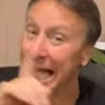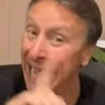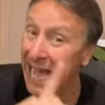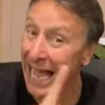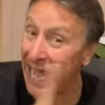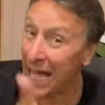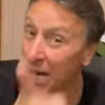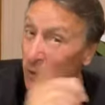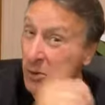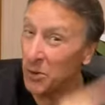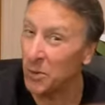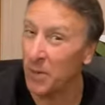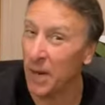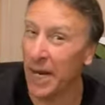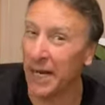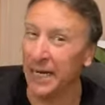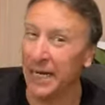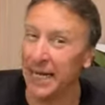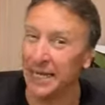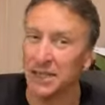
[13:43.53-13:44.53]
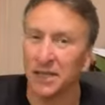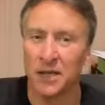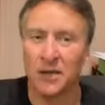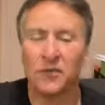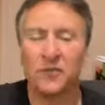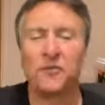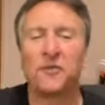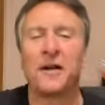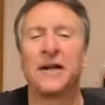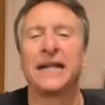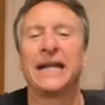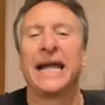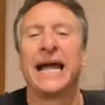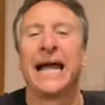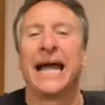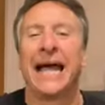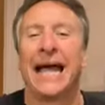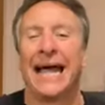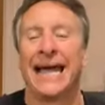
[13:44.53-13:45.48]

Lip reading: How, you might ask, Freddie,